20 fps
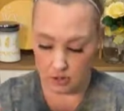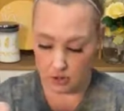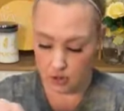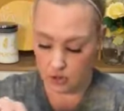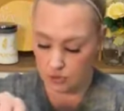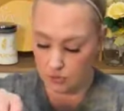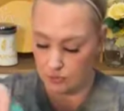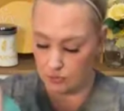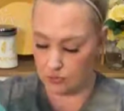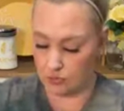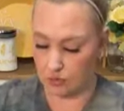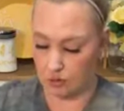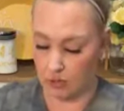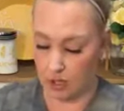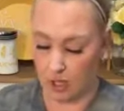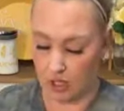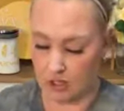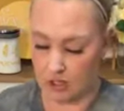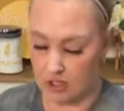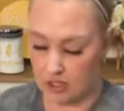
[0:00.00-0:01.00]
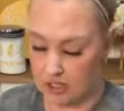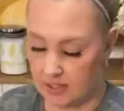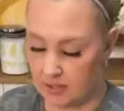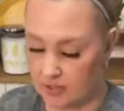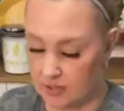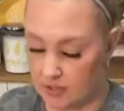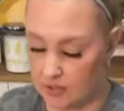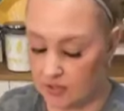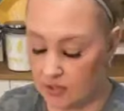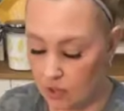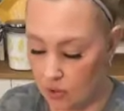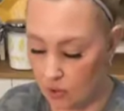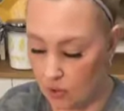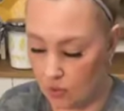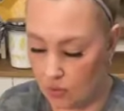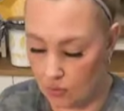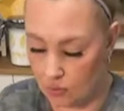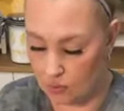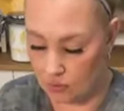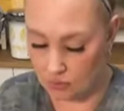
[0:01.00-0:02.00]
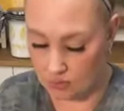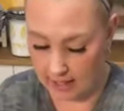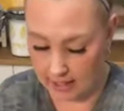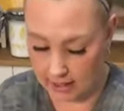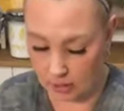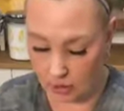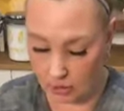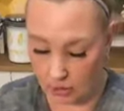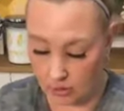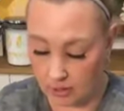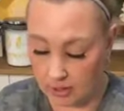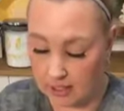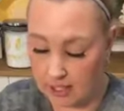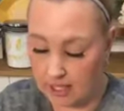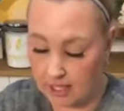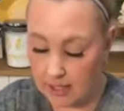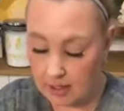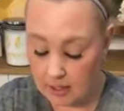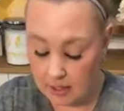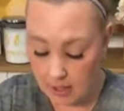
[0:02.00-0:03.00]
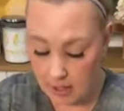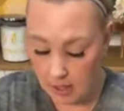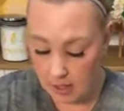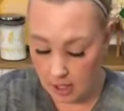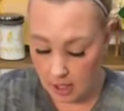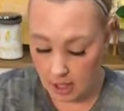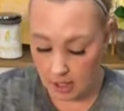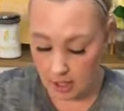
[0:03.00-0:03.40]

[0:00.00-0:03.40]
new launches so like early.